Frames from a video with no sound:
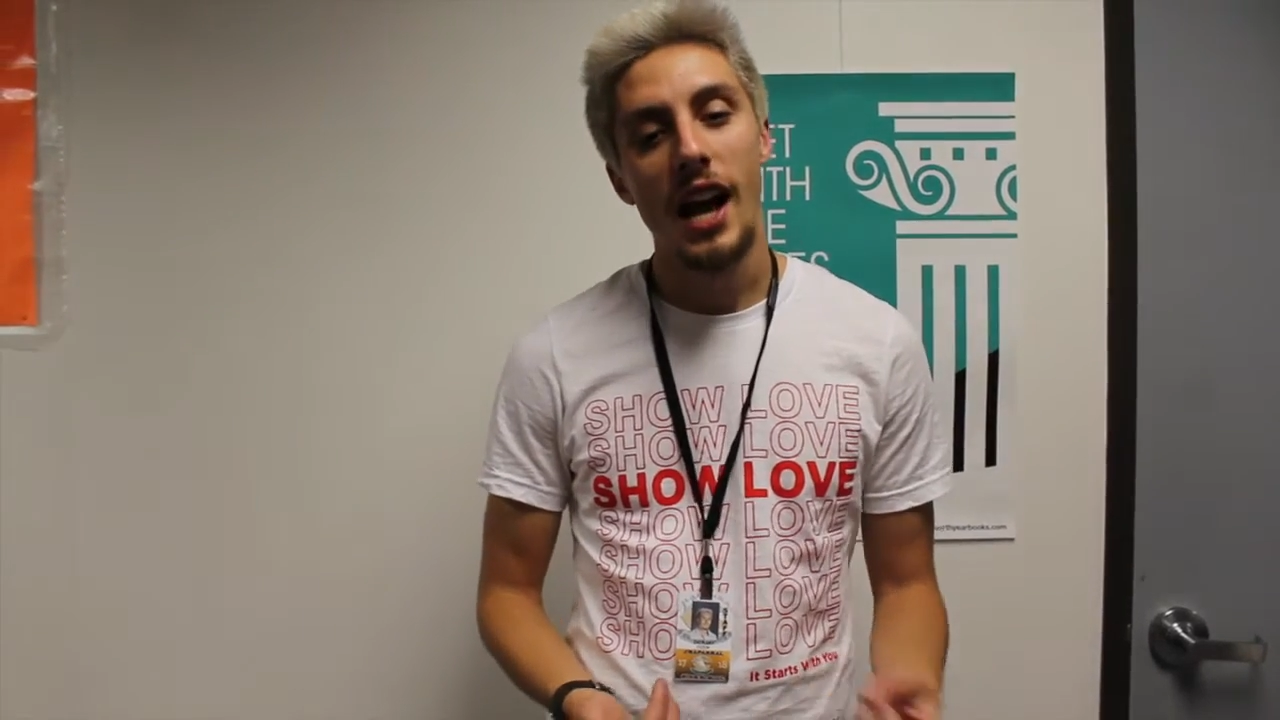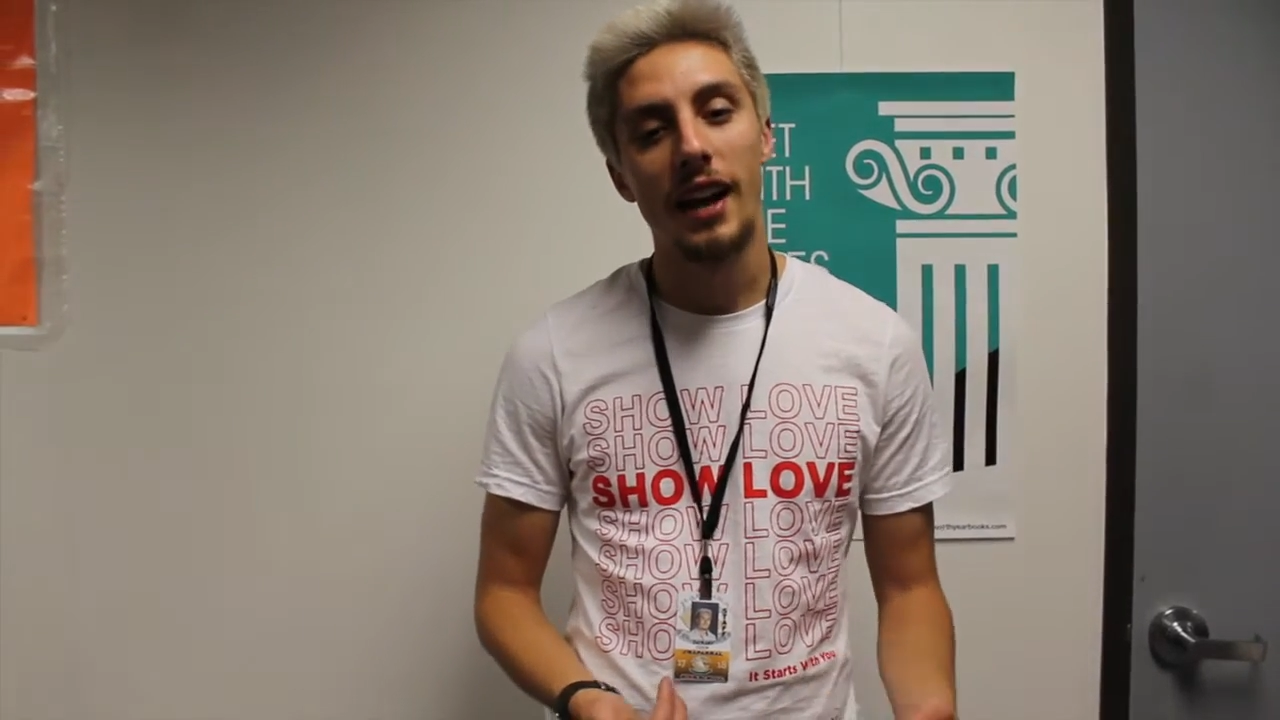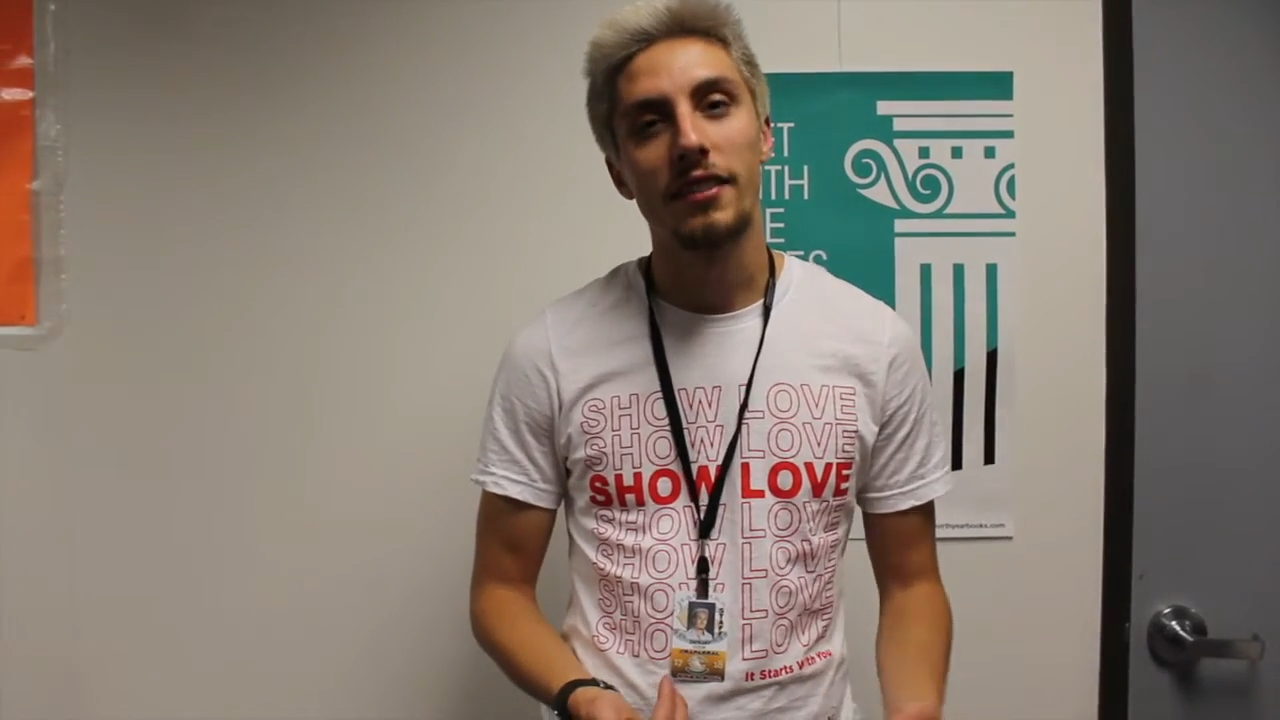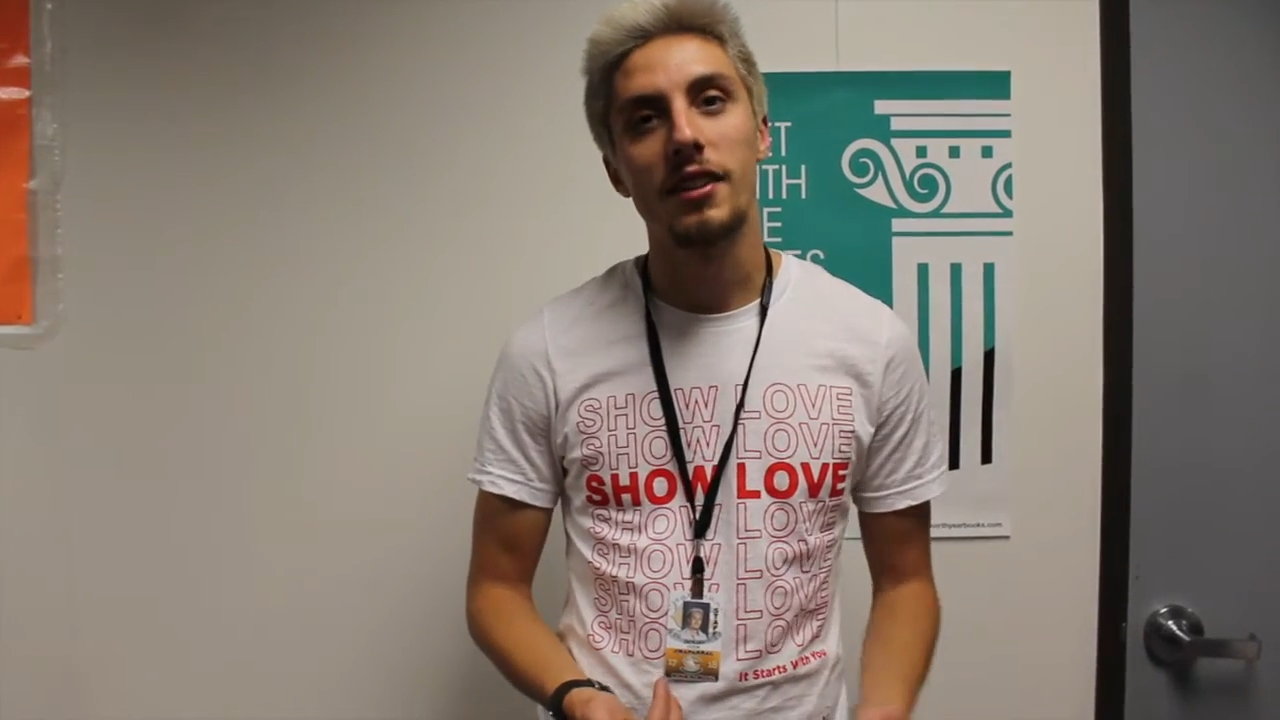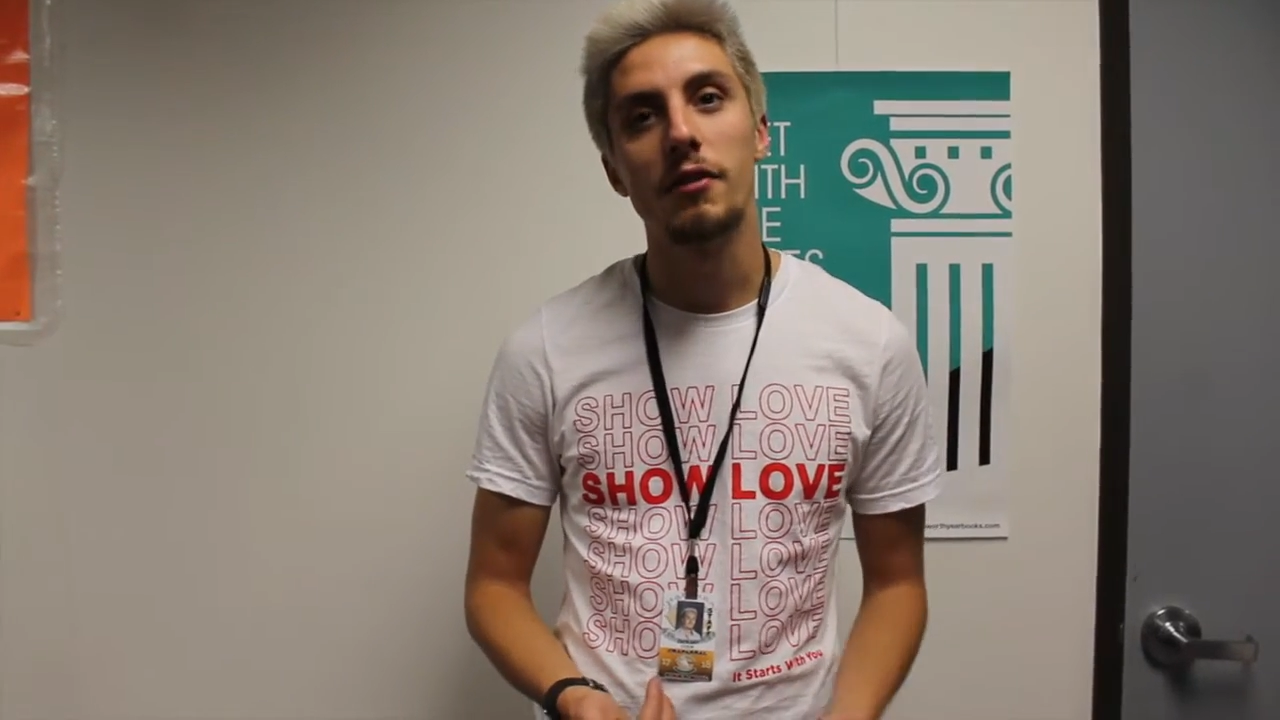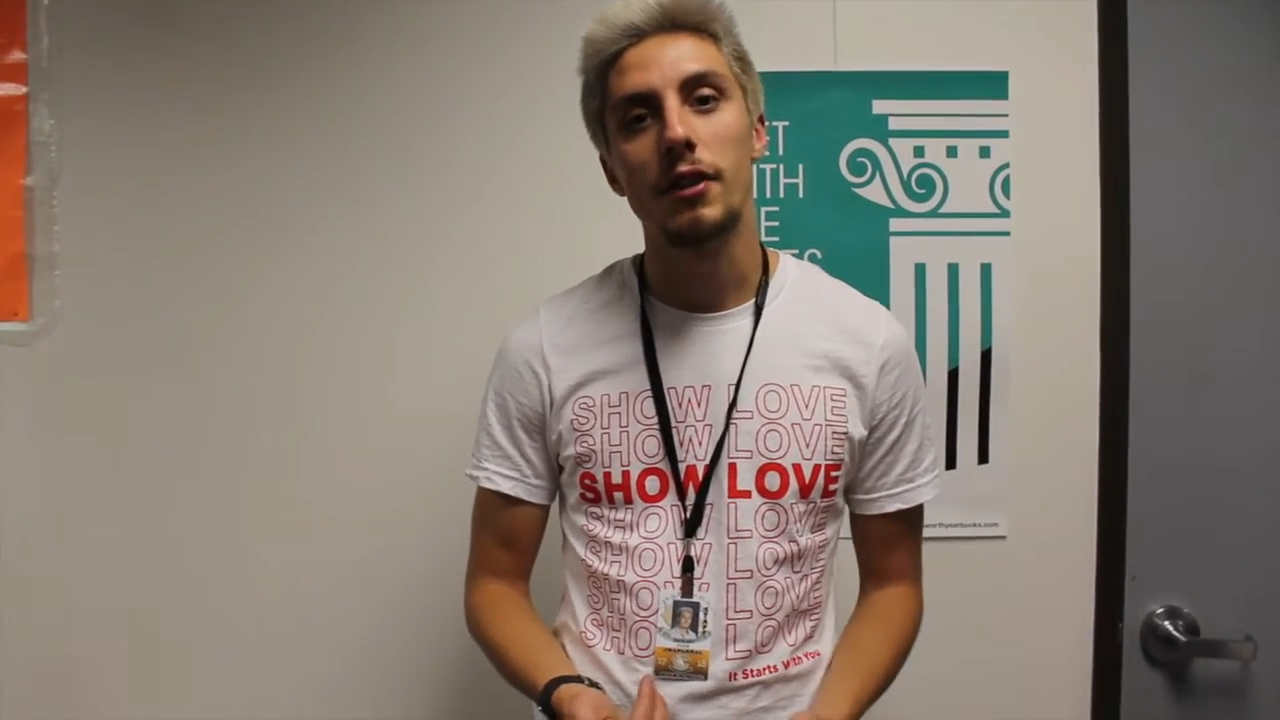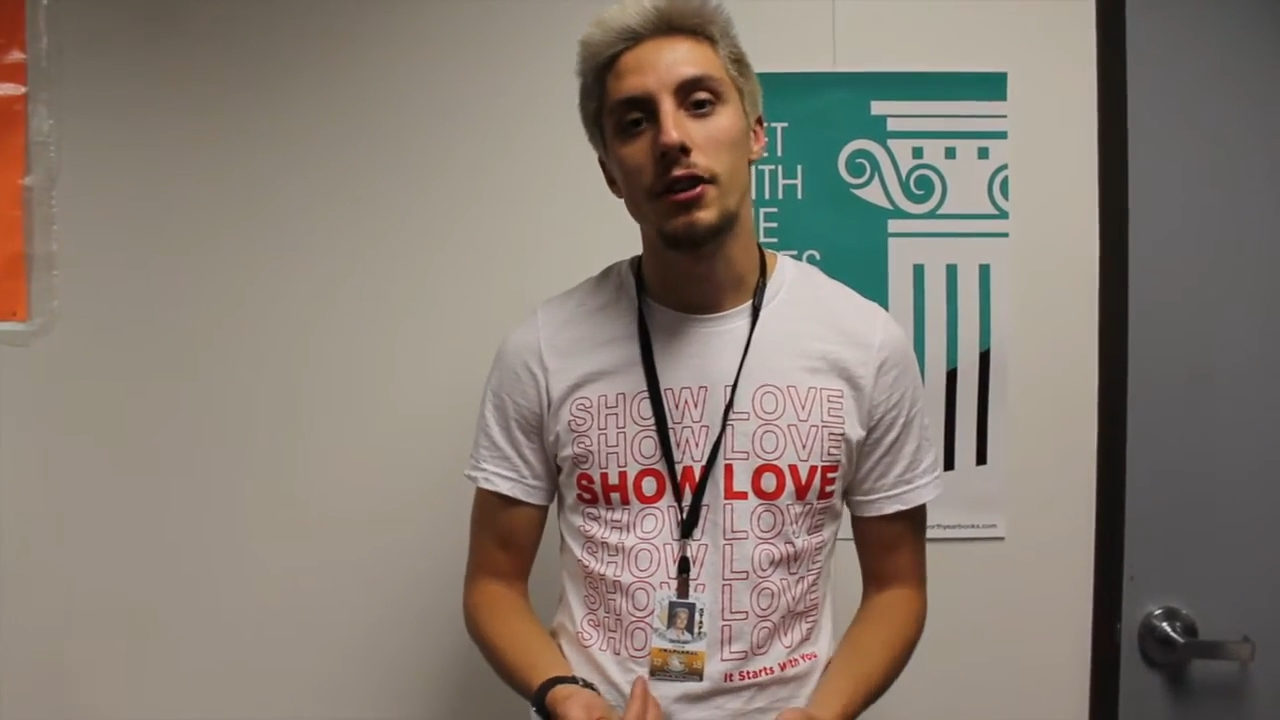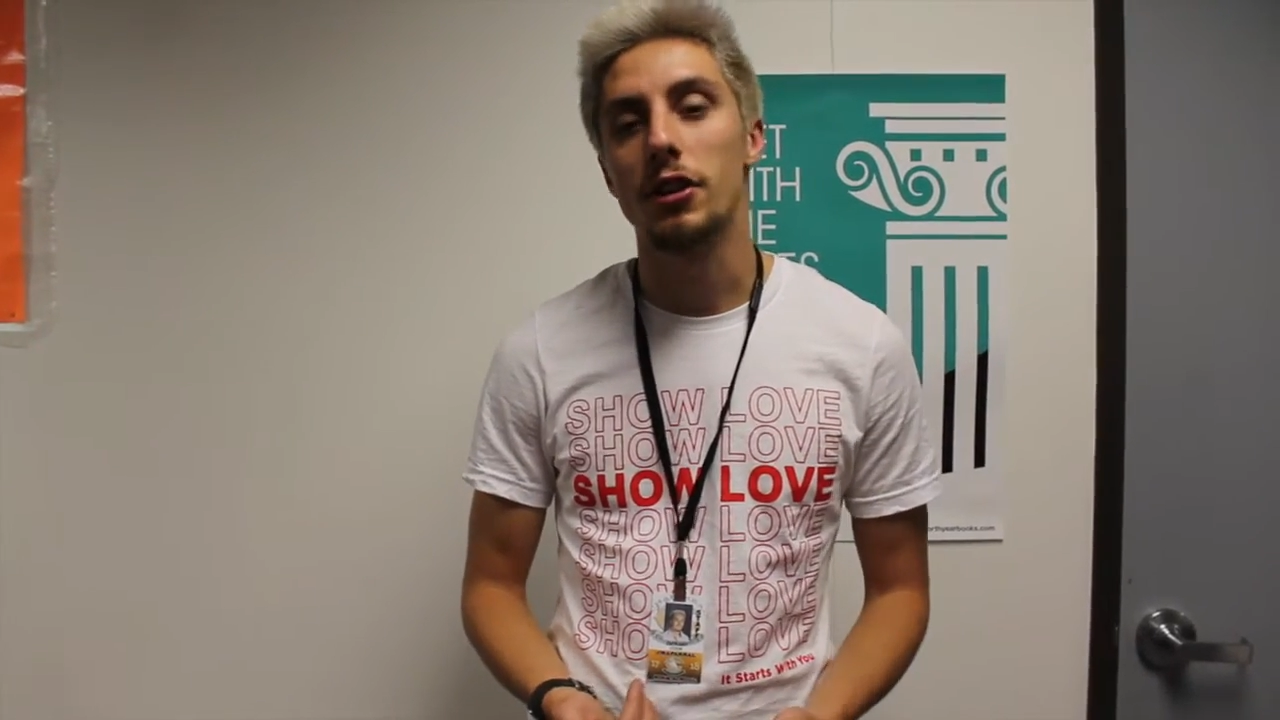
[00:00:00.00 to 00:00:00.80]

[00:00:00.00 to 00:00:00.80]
As the event